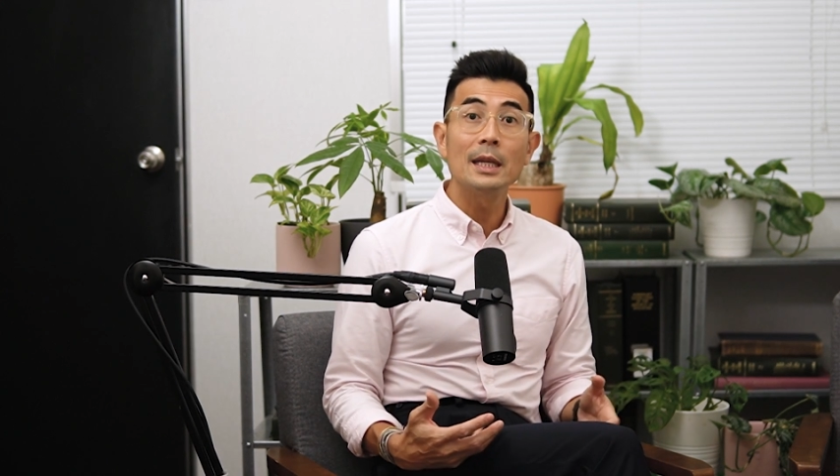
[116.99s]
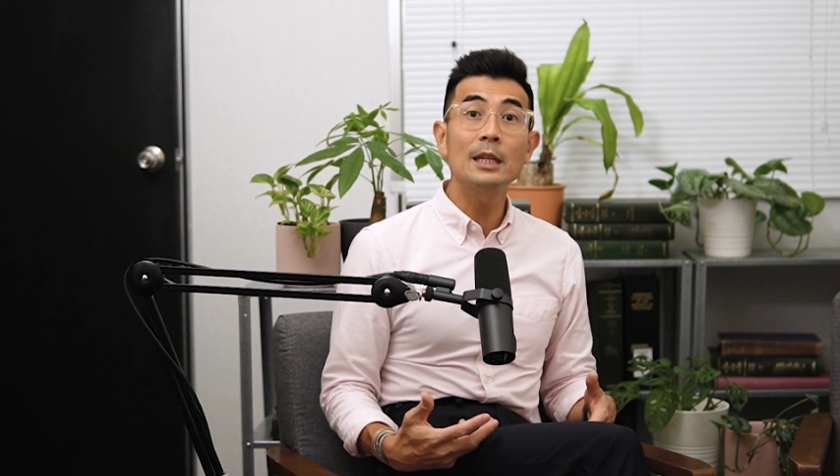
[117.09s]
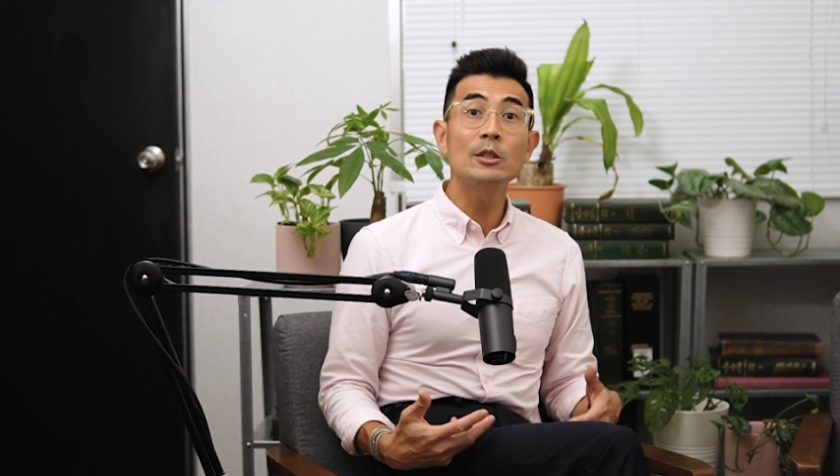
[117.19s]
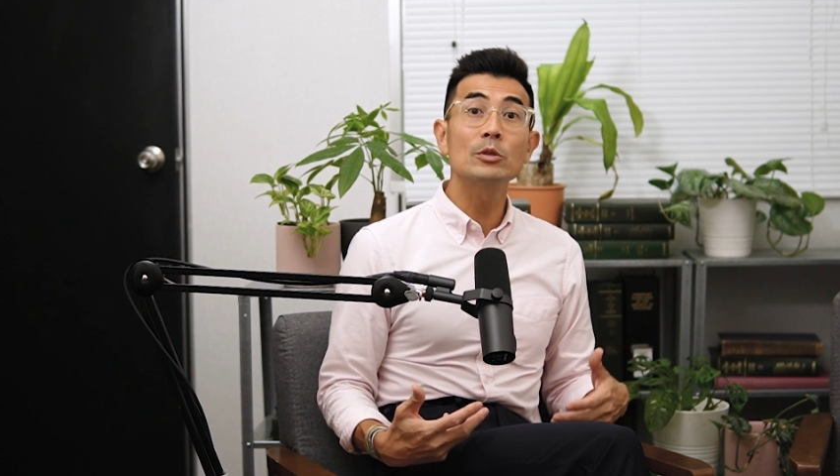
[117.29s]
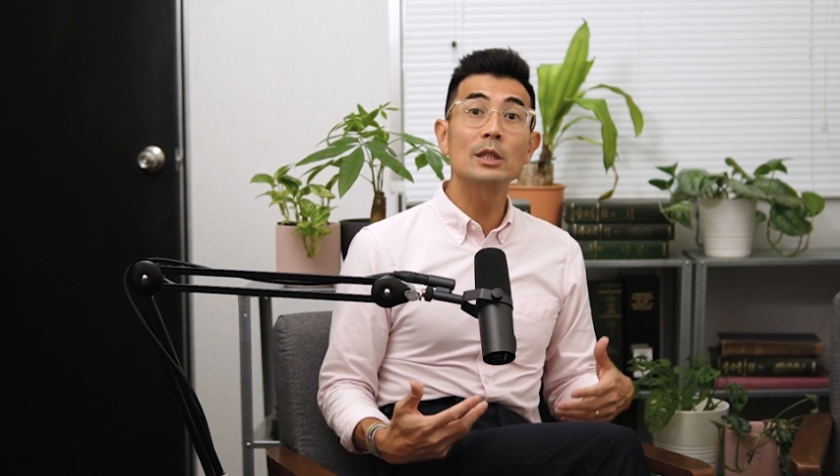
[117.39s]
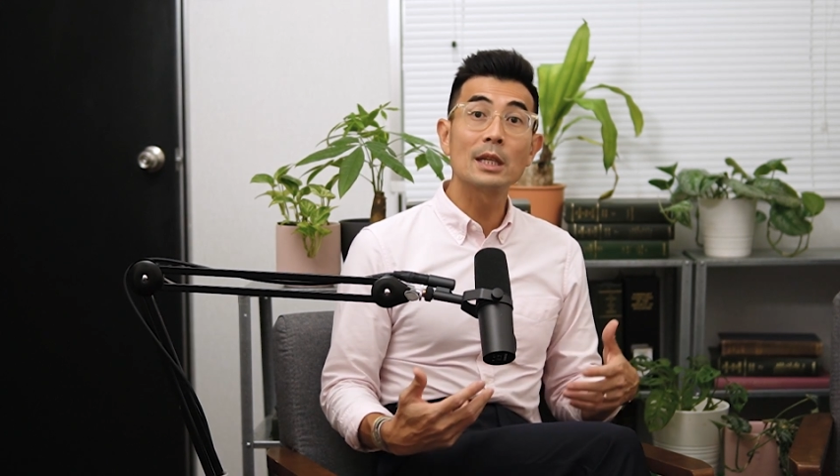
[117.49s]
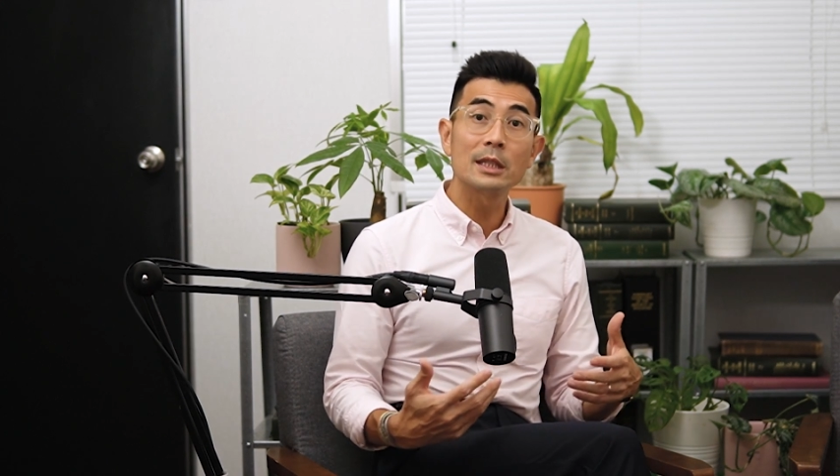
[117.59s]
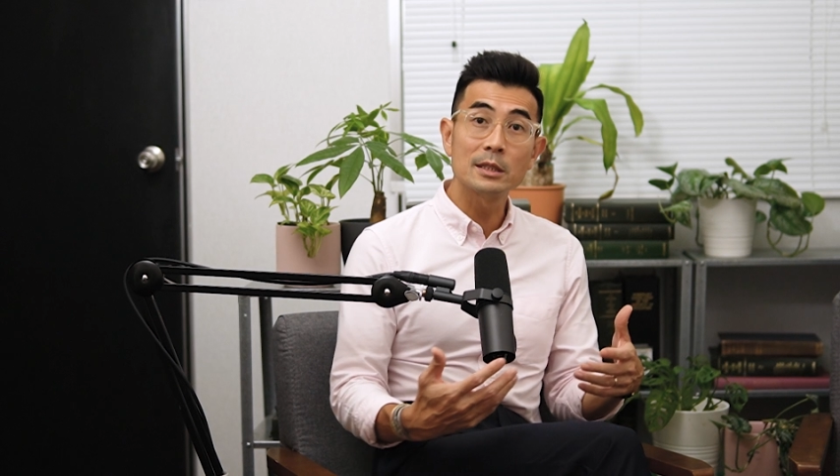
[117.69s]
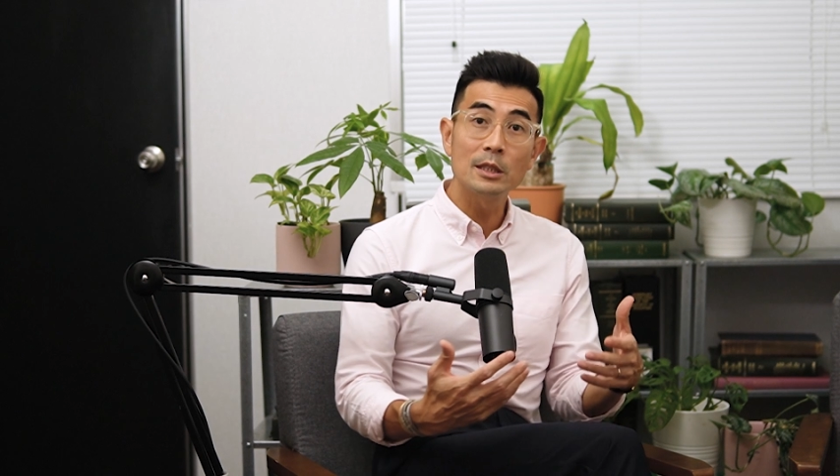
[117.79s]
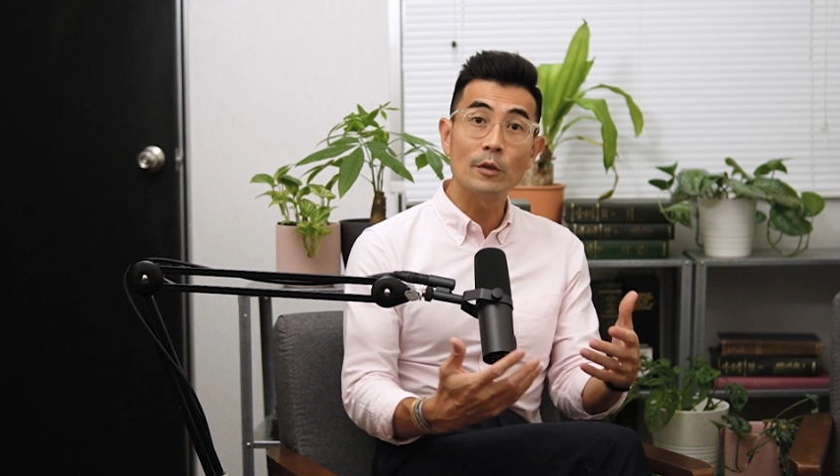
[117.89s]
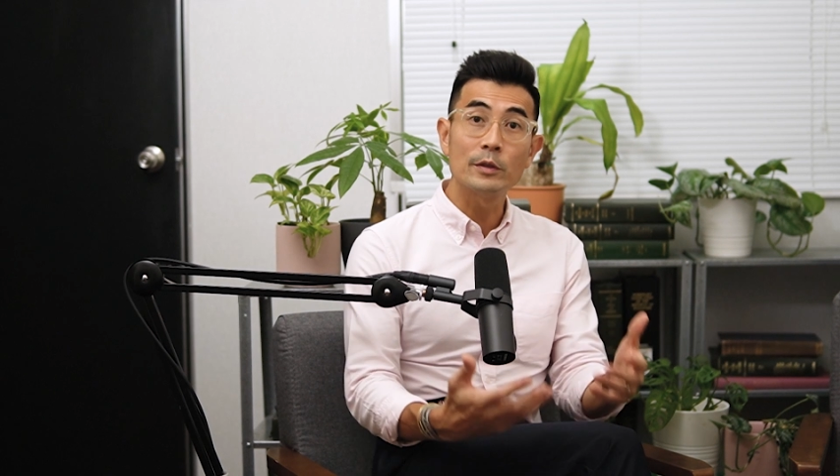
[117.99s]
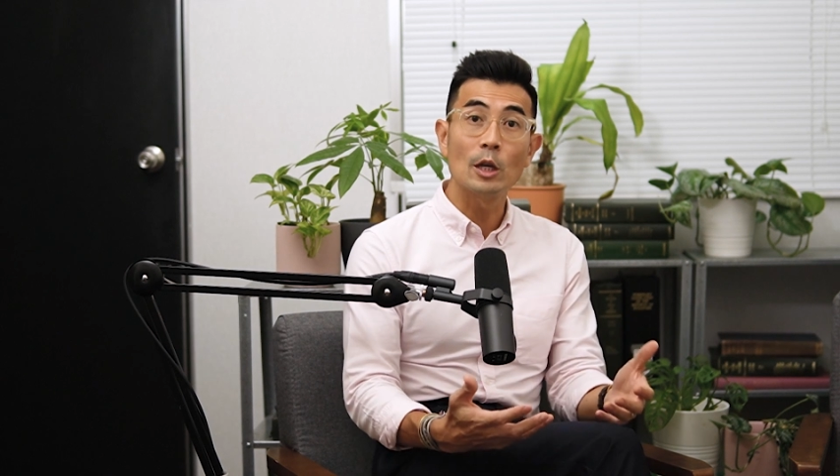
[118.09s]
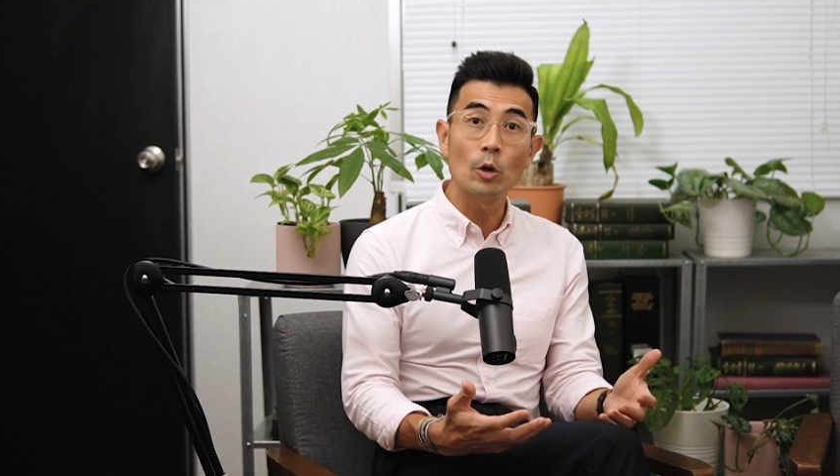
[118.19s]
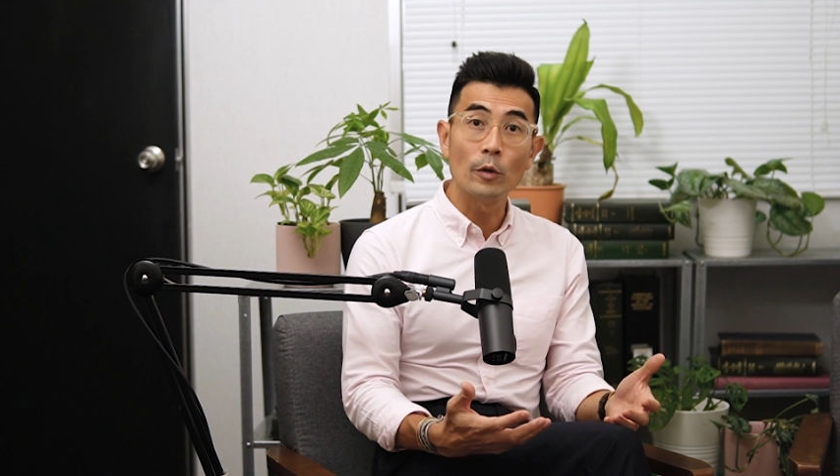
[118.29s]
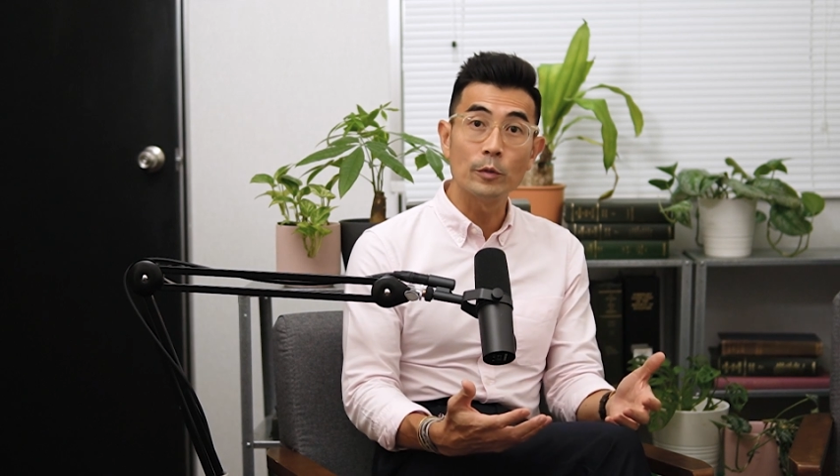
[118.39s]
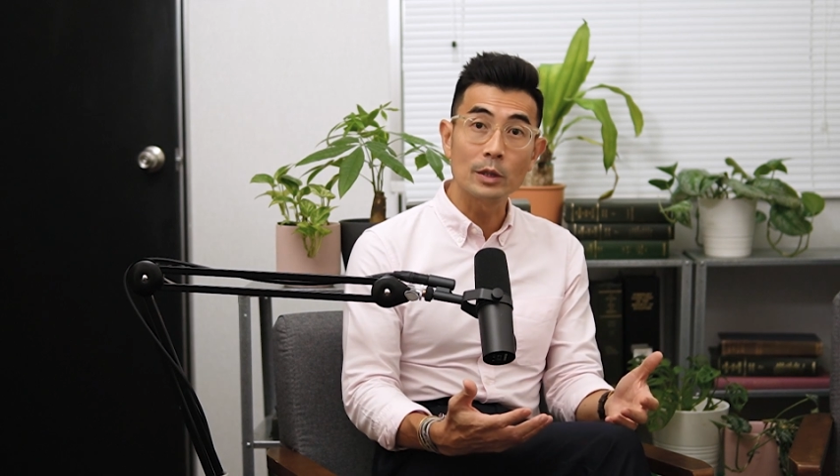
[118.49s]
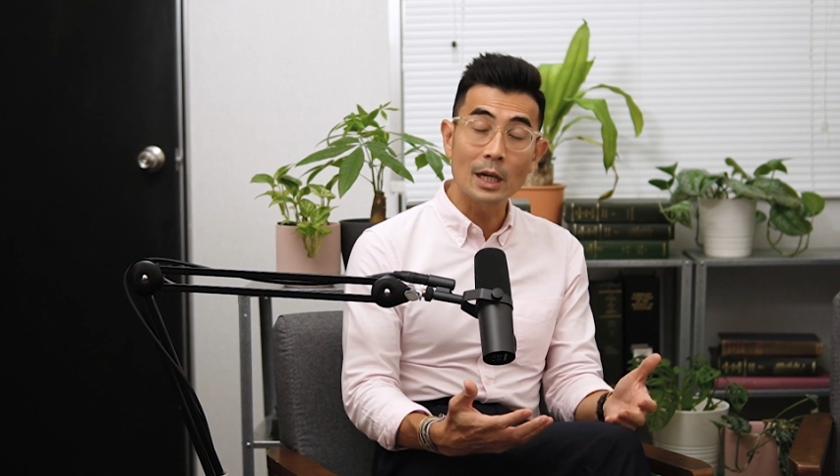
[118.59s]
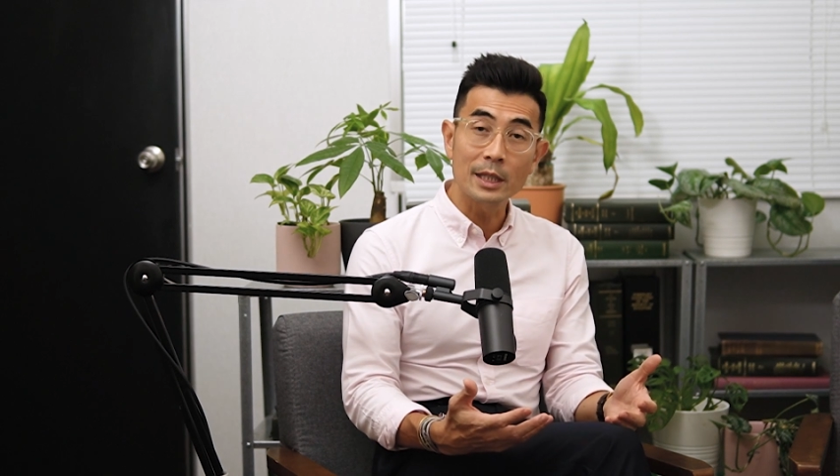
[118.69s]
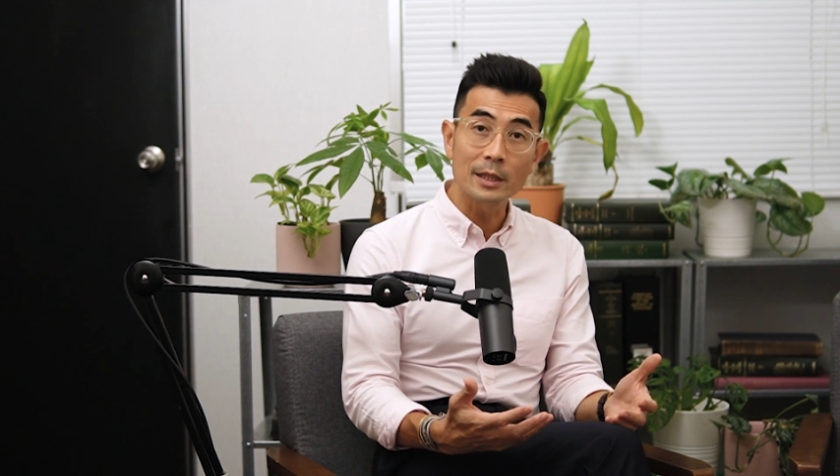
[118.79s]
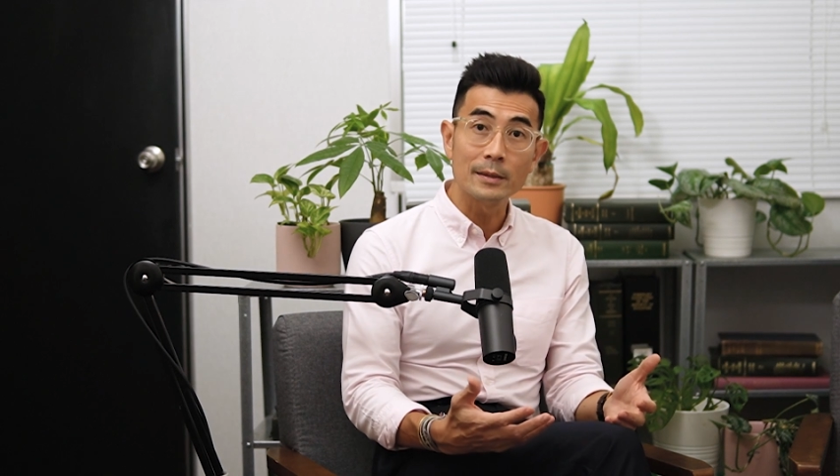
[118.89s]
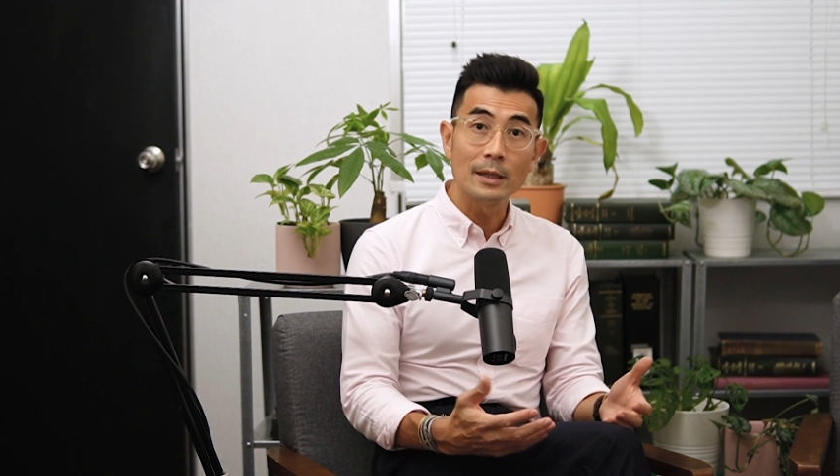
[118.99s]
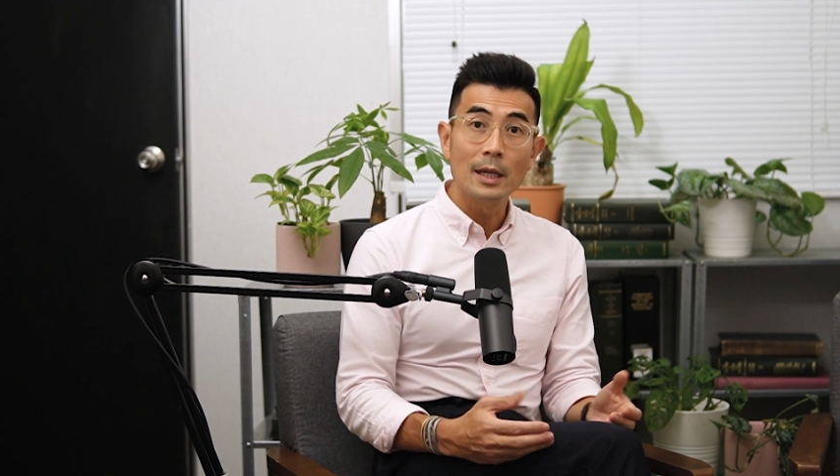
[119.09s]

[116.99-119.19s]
into the custody of their lawful guardian.